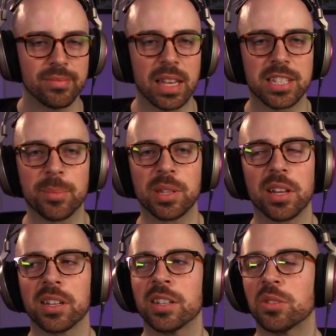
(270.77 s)
Something
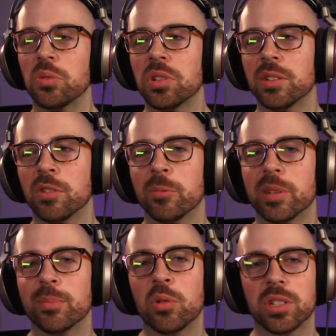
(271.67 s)
like an Akula will
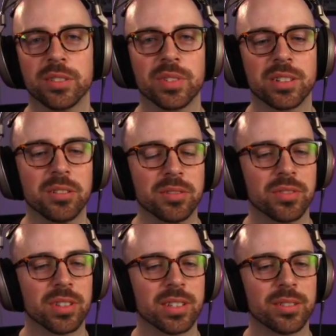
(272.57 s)
be more difficult
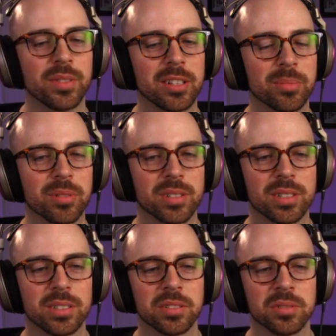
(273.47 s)
for the developers to
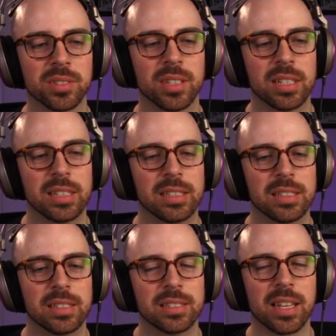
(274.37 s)
do.
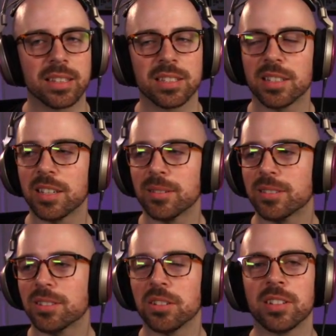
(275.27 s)
Not to say it
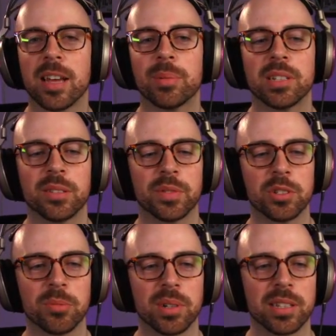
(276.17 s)
couldn't happen in the
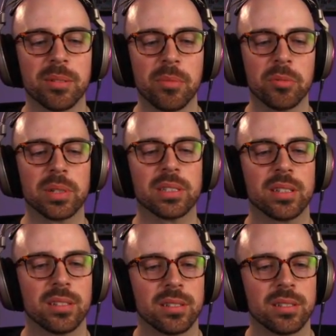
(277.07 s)
future, but at the moment,